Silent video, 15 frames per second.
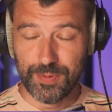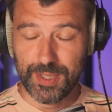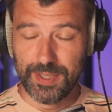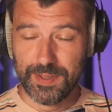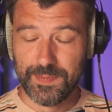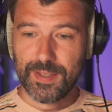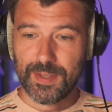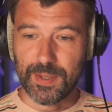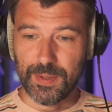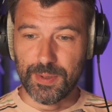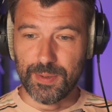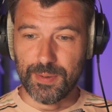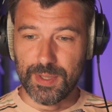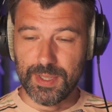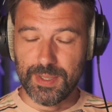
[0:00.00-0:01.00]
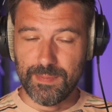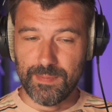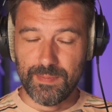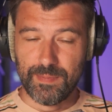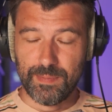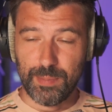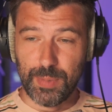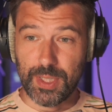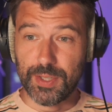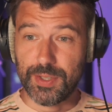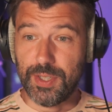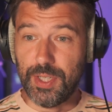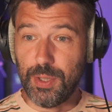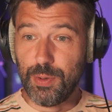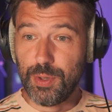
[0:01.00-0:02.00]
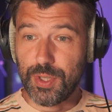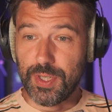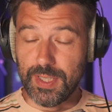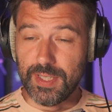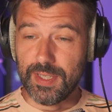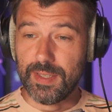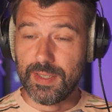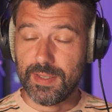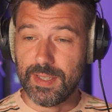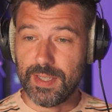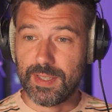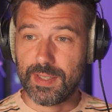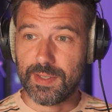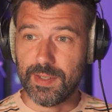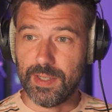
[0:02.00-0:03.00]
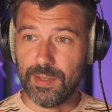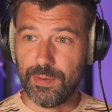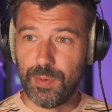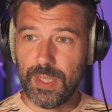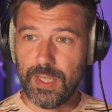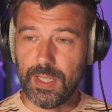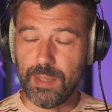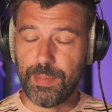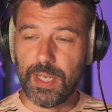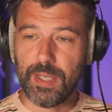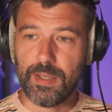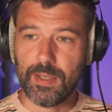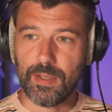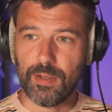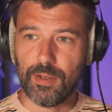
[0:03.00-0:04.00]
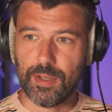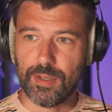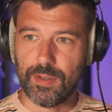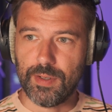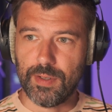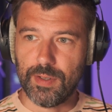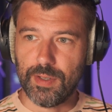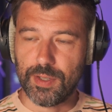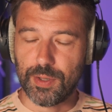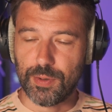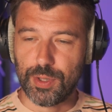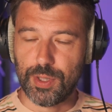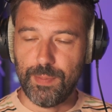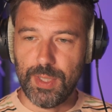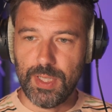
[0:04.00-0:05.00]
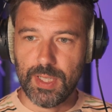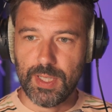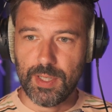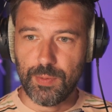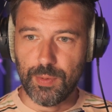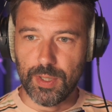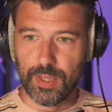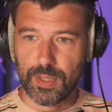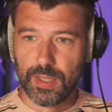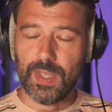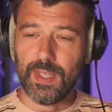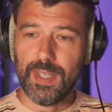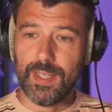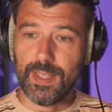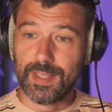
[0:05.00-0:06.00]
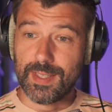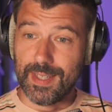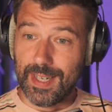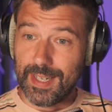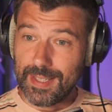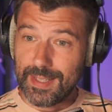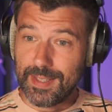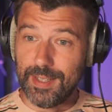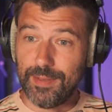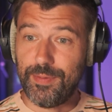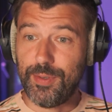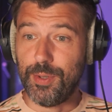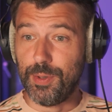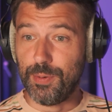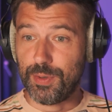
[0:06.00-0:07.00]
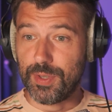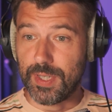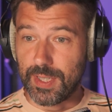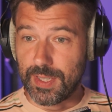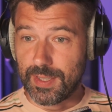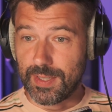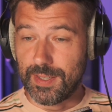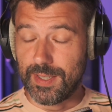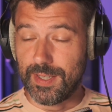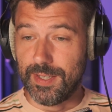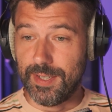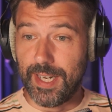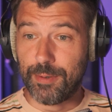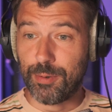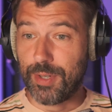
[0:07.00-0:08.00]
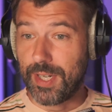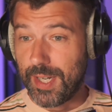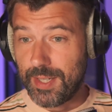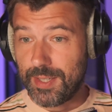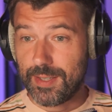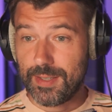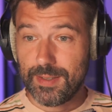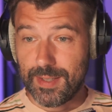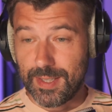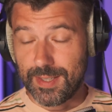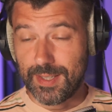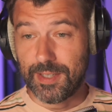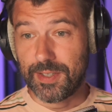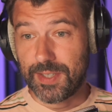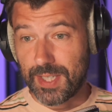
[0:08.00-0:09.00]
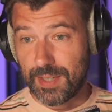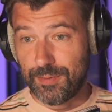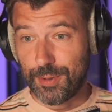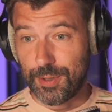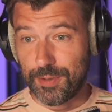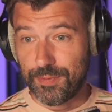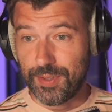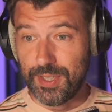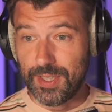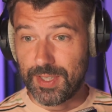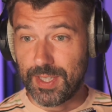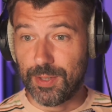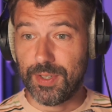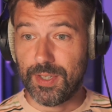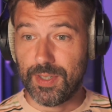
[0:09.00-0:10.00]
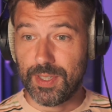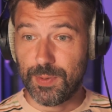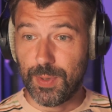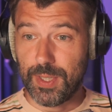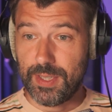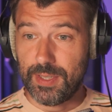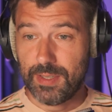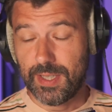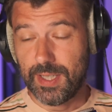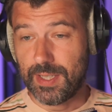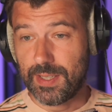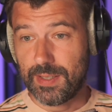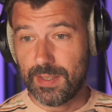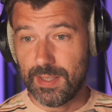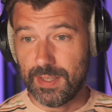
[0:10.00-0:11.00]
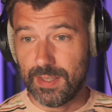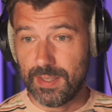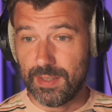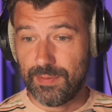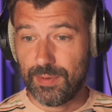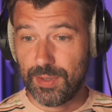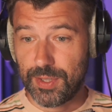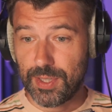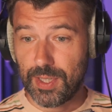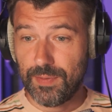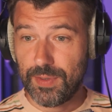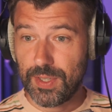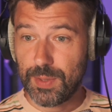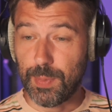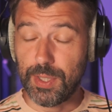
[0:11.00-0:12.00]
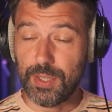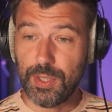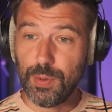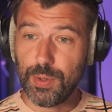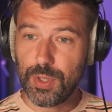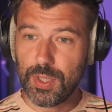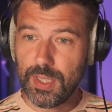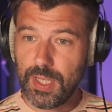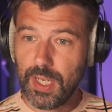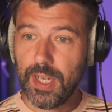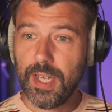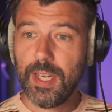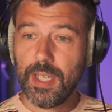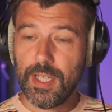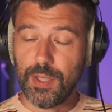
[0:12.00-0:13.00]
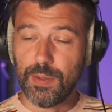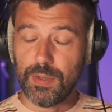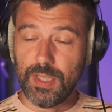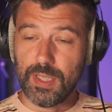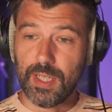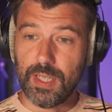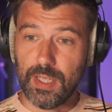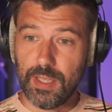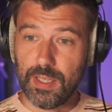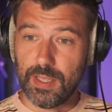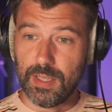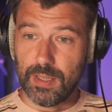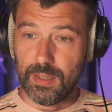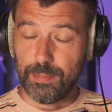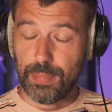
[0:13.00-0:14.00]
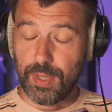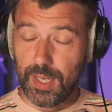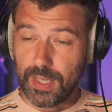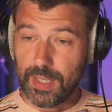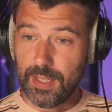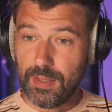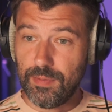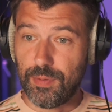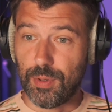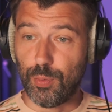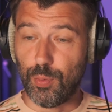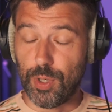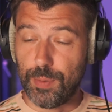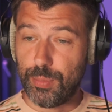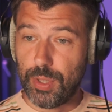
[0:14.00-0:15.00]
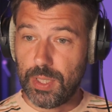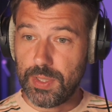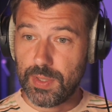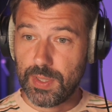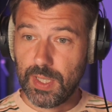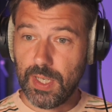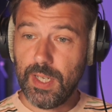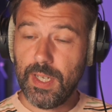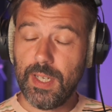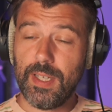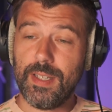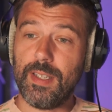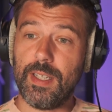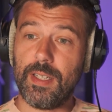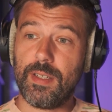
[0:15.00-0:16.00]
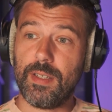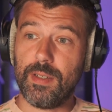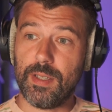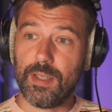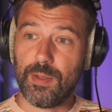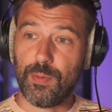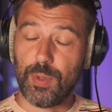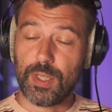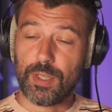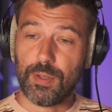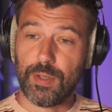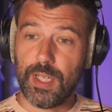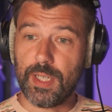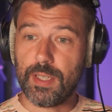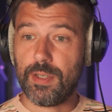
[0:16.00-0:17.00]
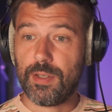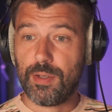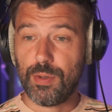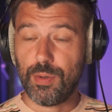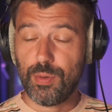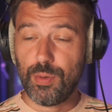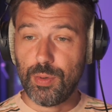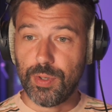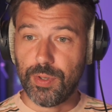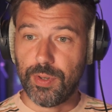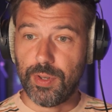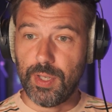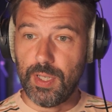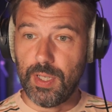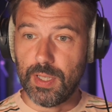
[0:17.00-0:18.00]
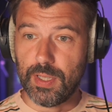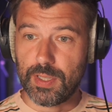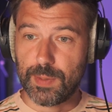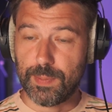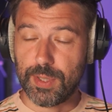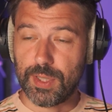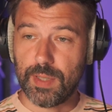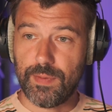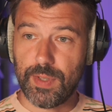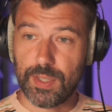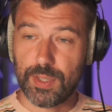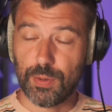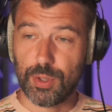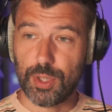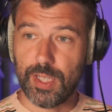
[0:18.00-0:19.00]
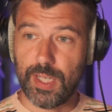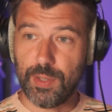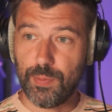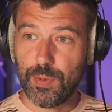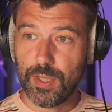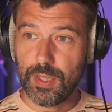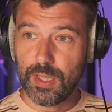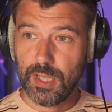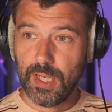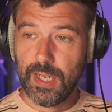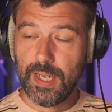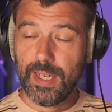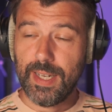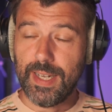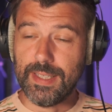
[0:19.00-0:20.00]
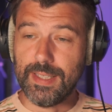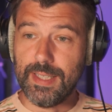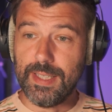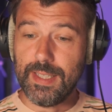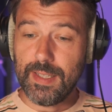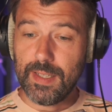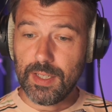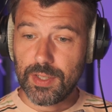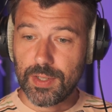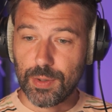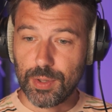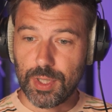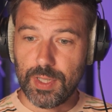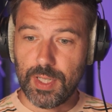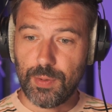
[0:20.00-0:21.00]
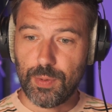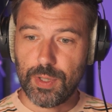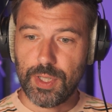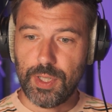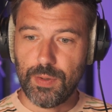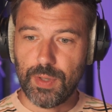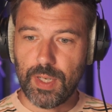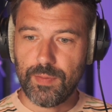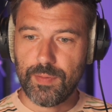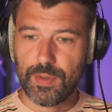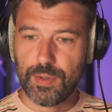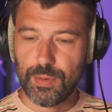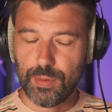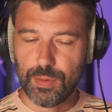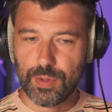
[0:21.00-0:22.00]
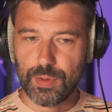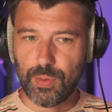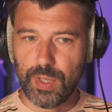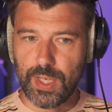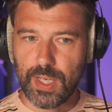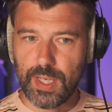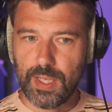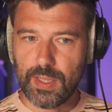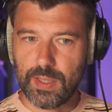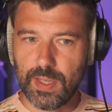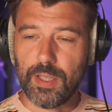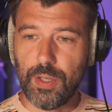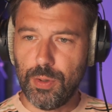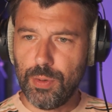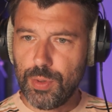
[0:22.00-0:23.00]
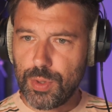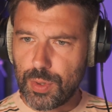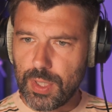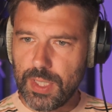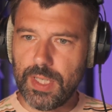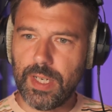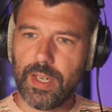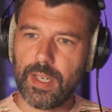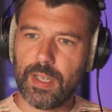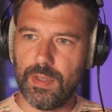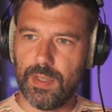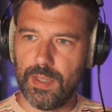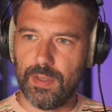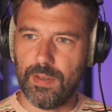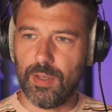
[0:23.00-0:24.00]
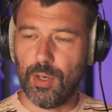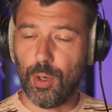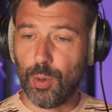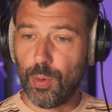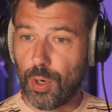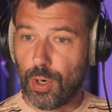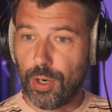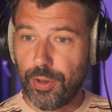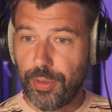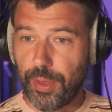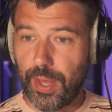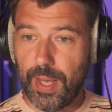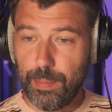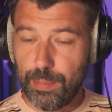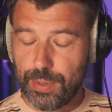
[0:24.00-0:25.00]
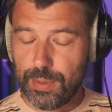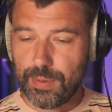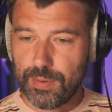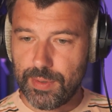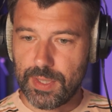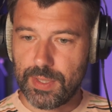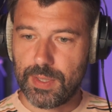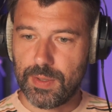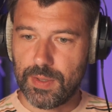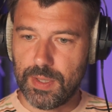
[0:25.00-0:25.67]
right? So because usually it's really dependent on the social media network. It is not if you use like an aggregator, and there are several of these out there as well, like different services, but usually you need a plugin for WordPress that will connect to the specific social network. And in the social network, you have to create usually like an OAuth app. That's